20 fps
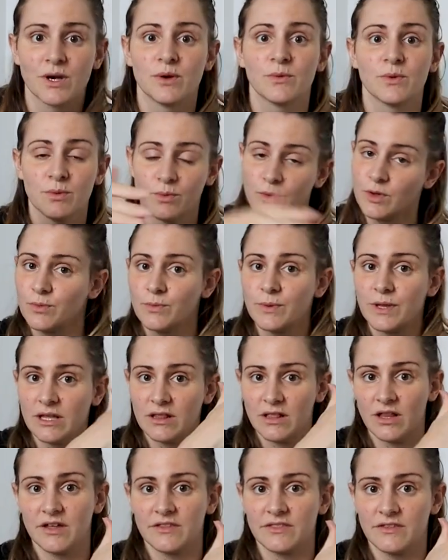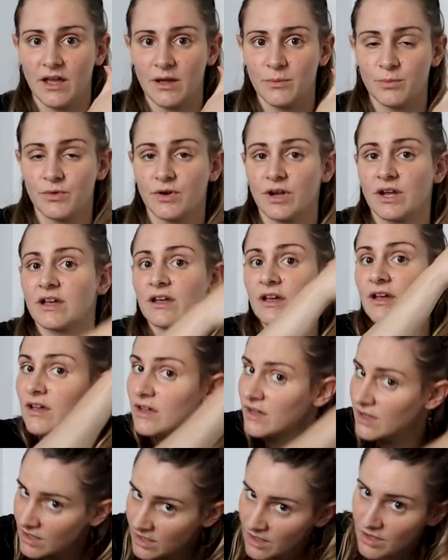where we will be cloth diapering
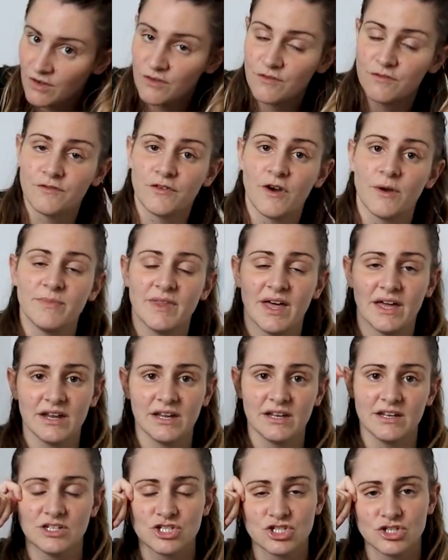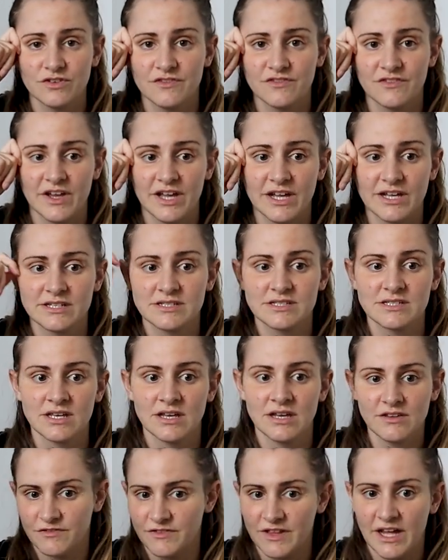from that initial phase,
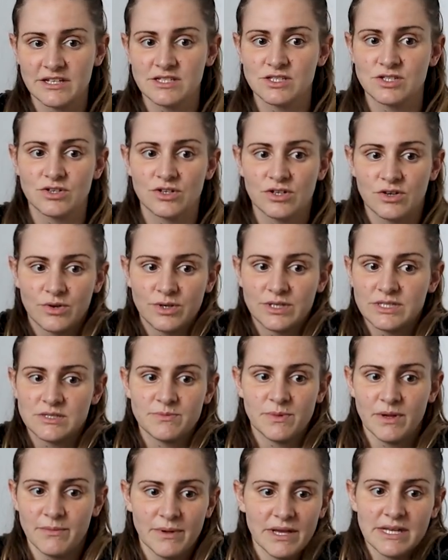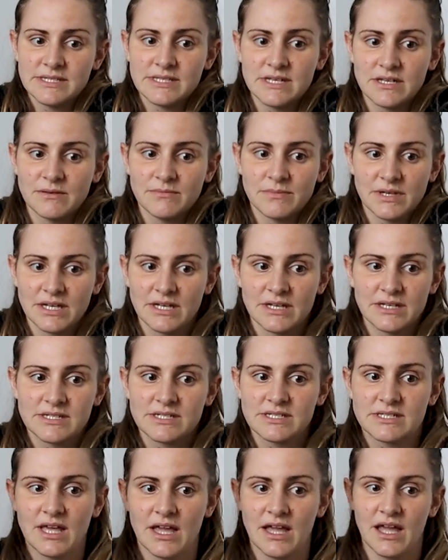the flats are going to be amazing
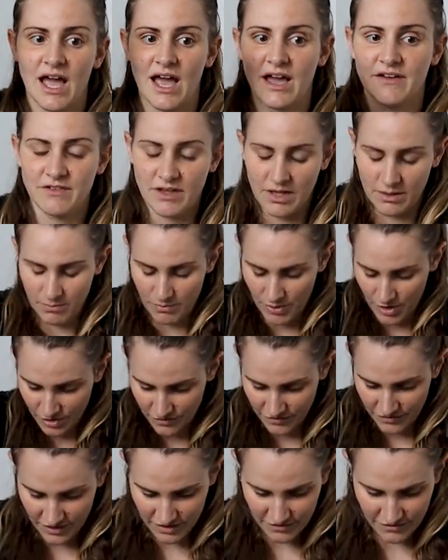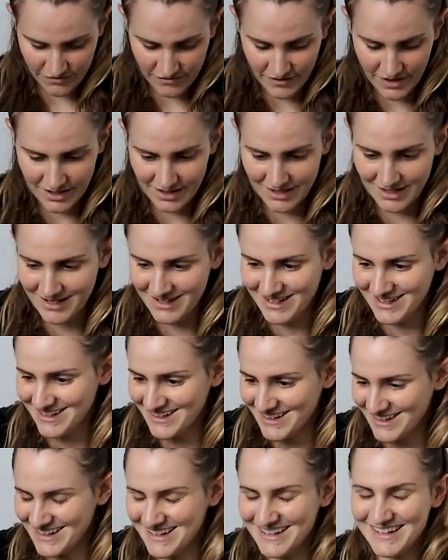because they have a perfect fit
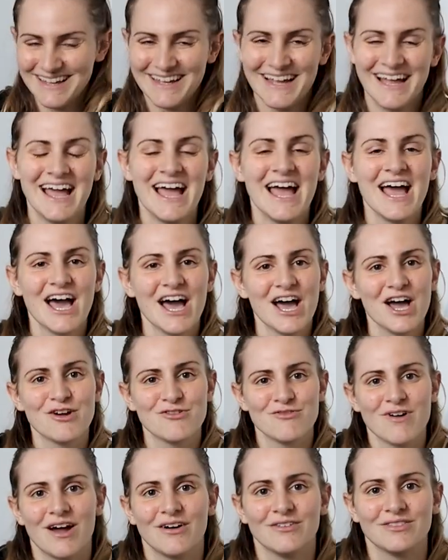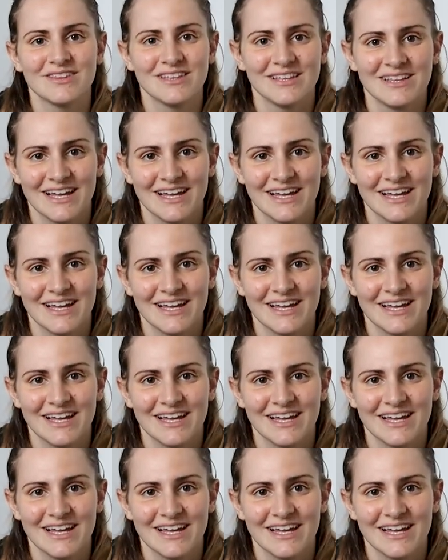around the